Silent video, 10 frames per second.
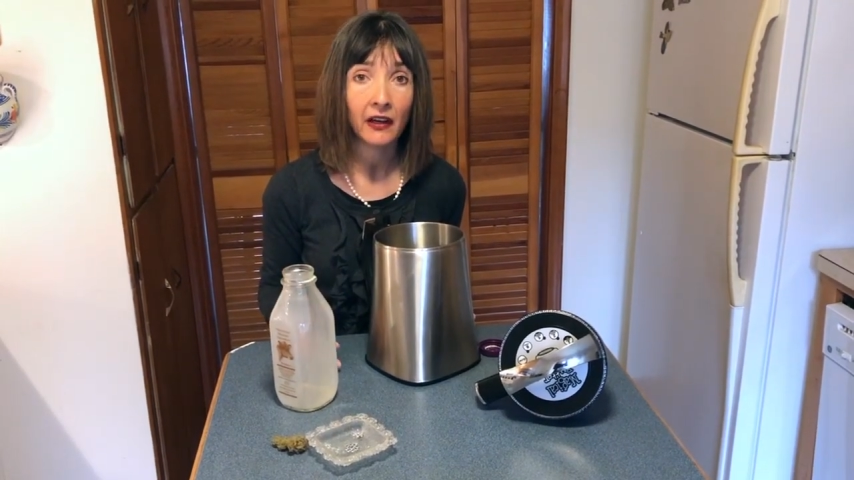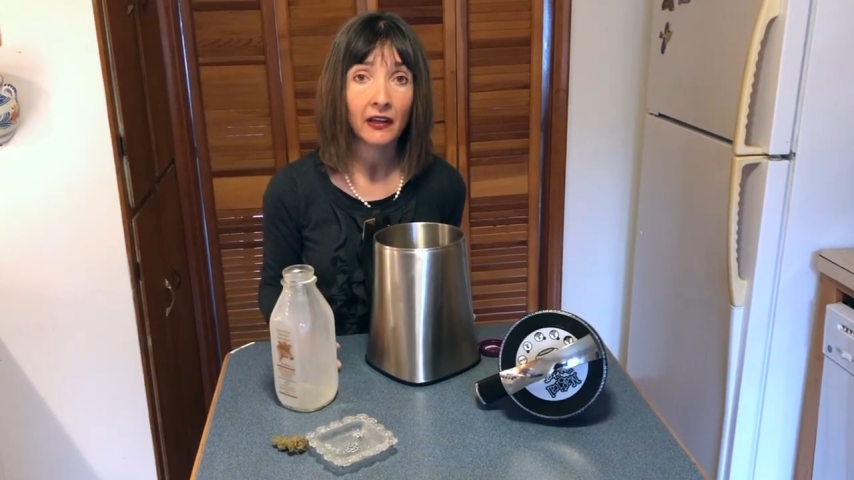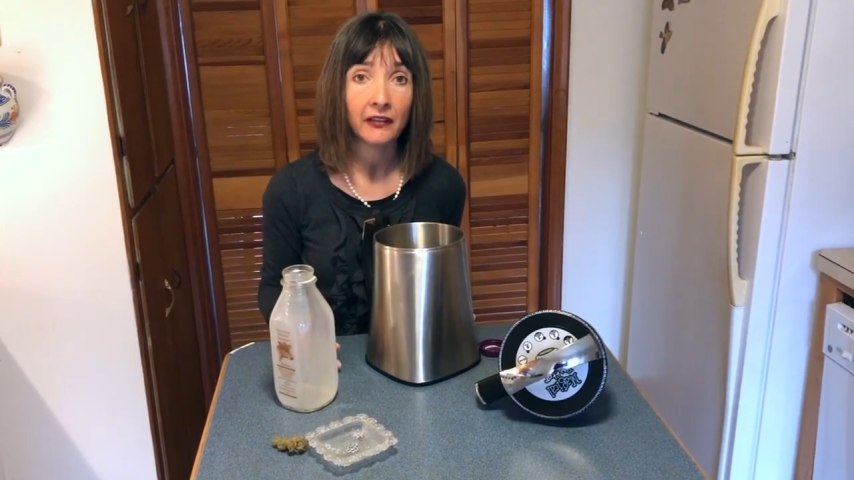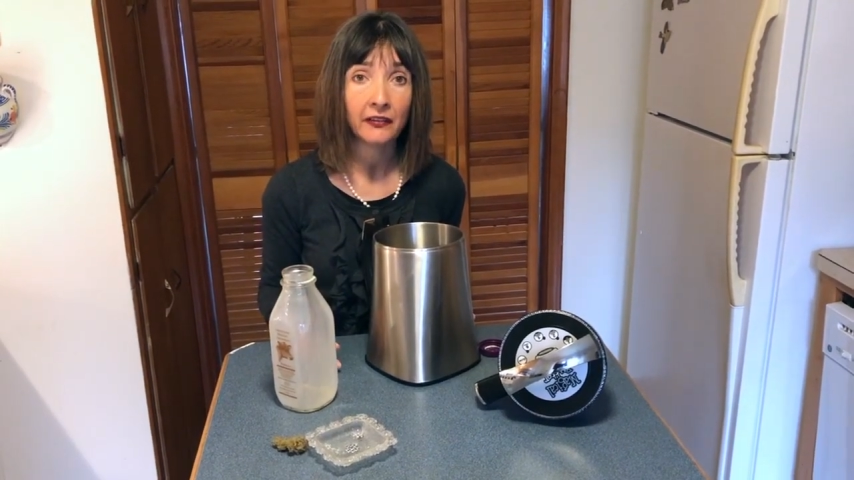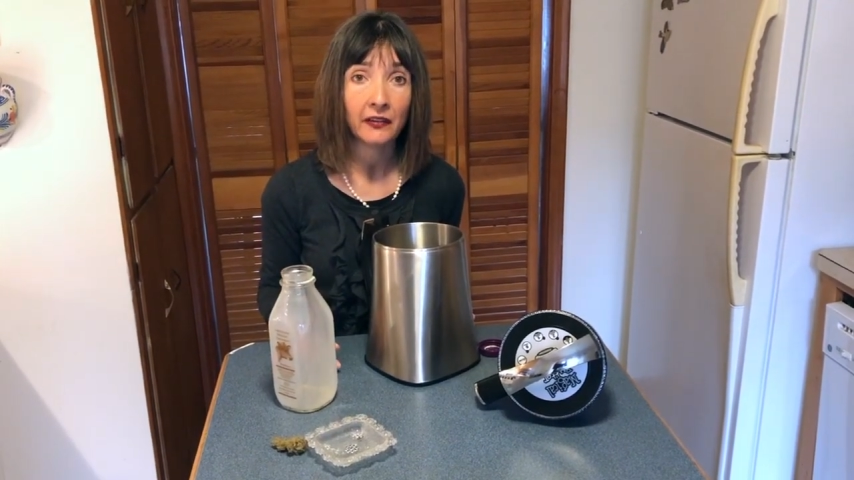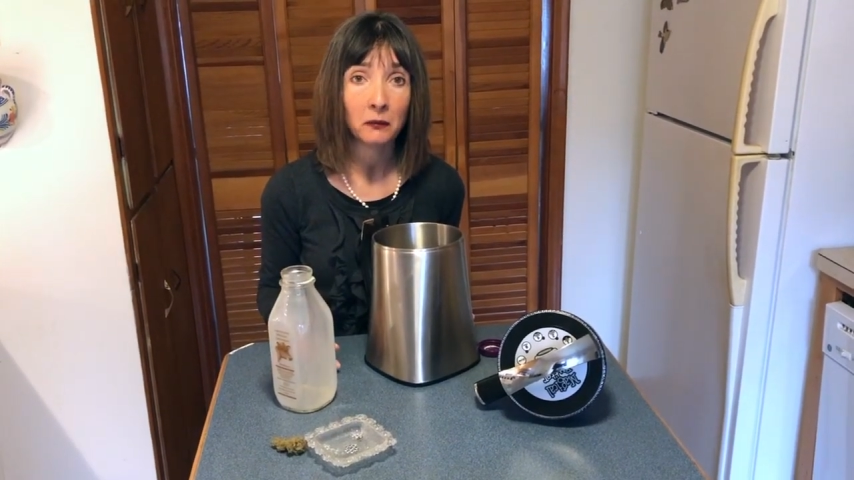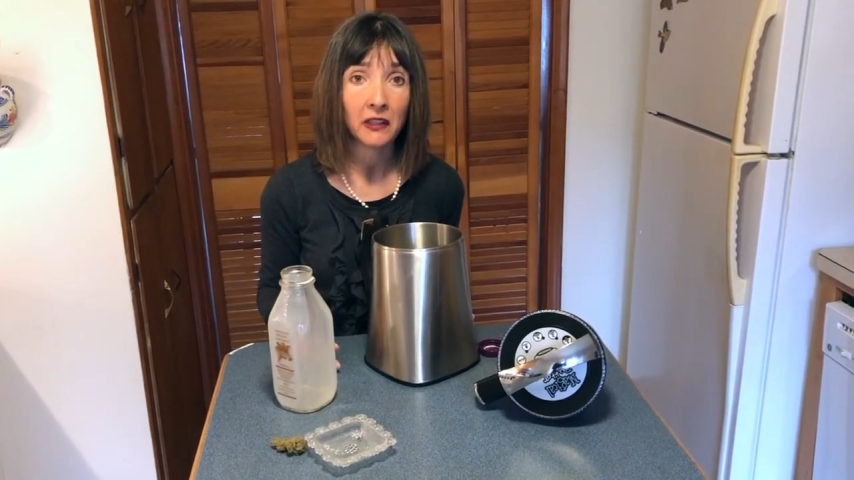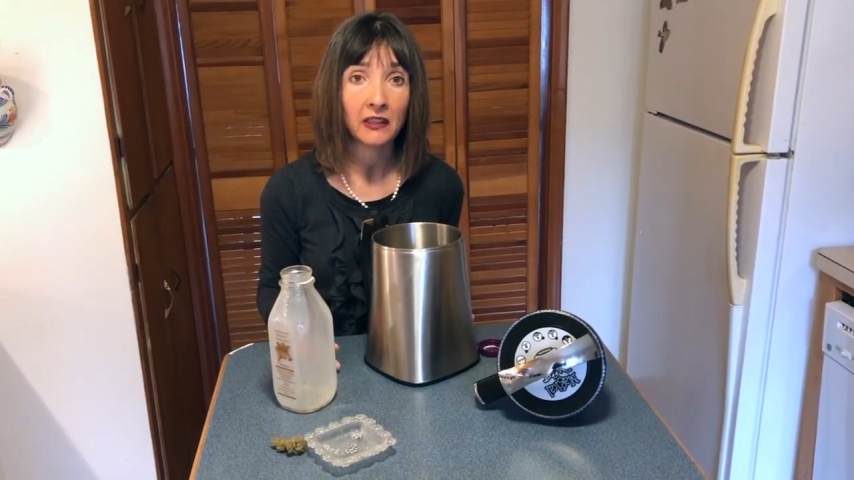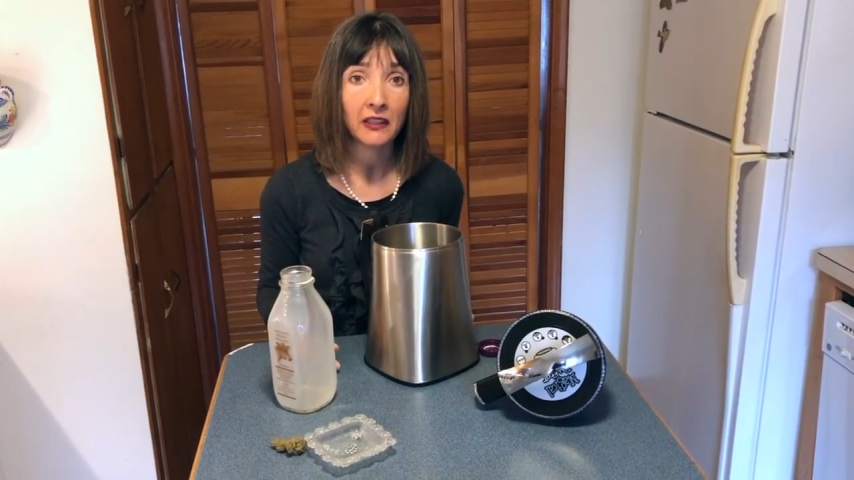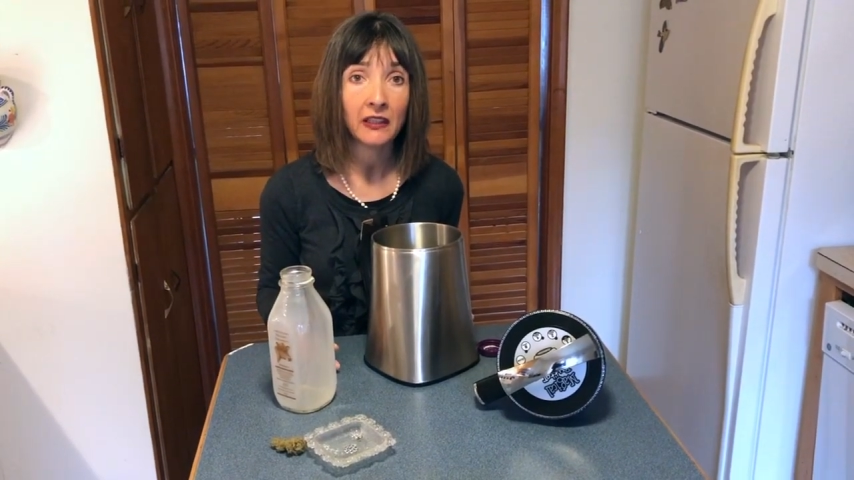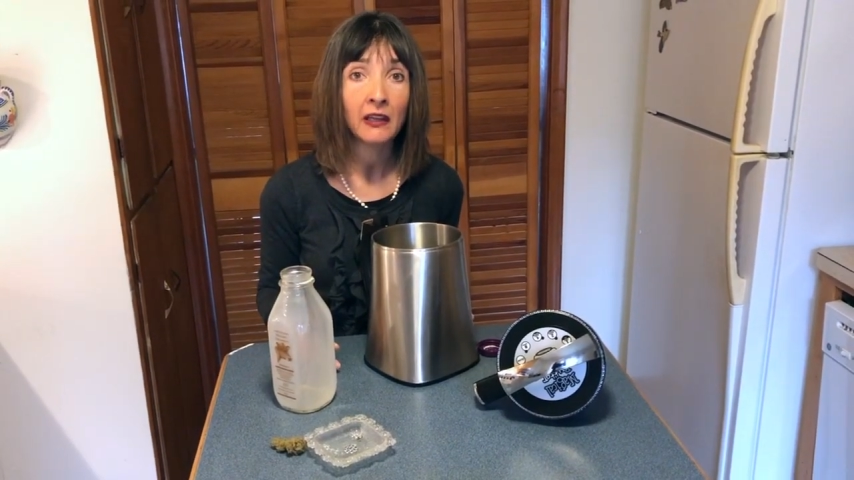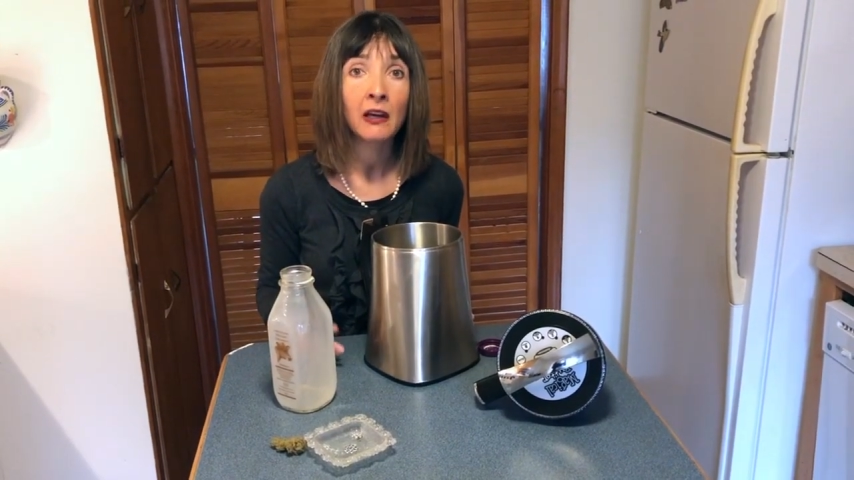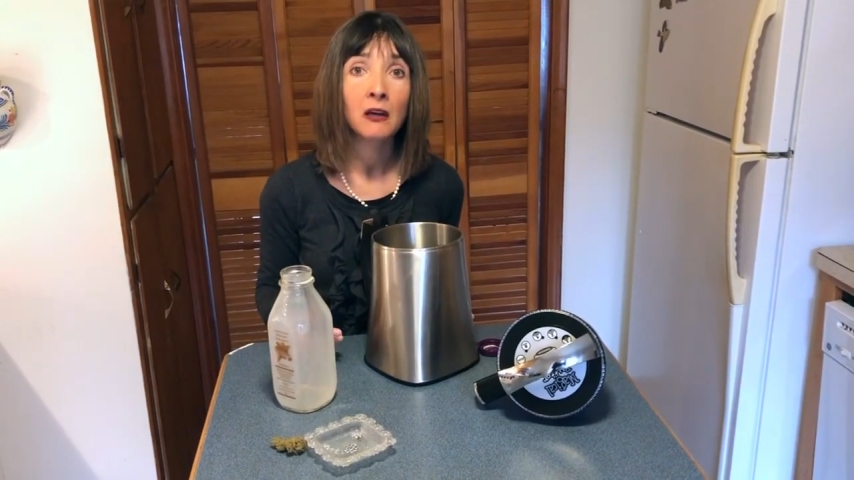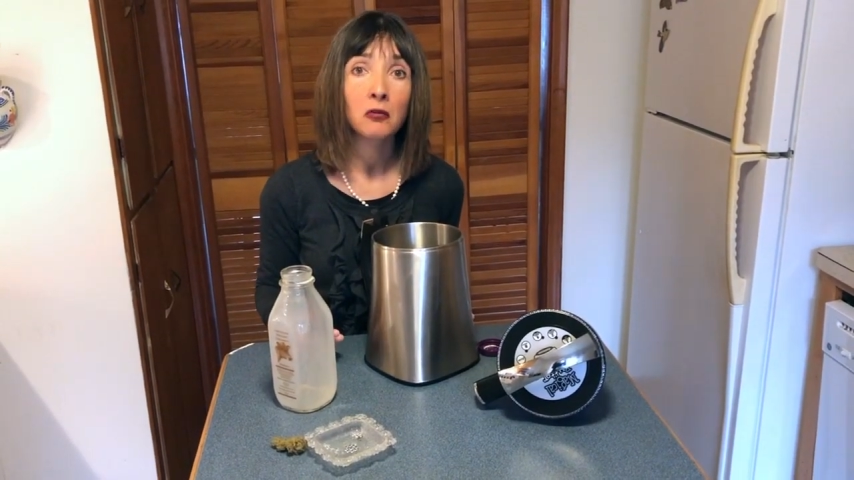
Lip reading: CBD